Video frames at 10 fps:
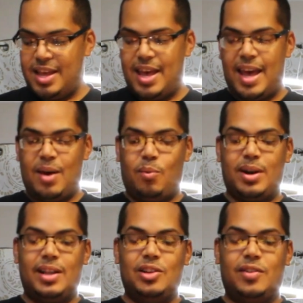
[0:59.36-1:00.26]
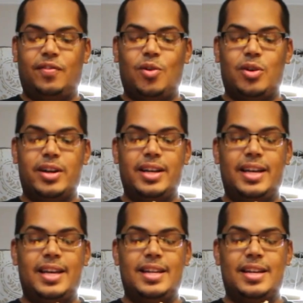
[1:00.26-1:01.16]
and what I look for
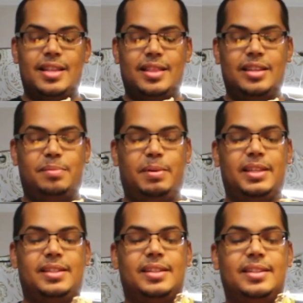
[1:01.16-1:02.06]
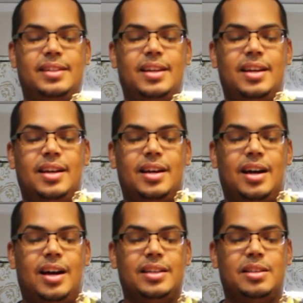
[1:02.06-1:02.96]
in these pieces
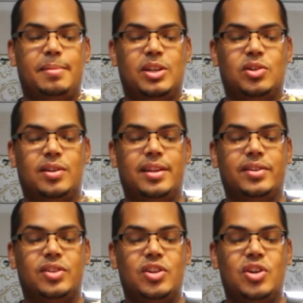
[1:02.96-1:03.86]
is to make sure there's a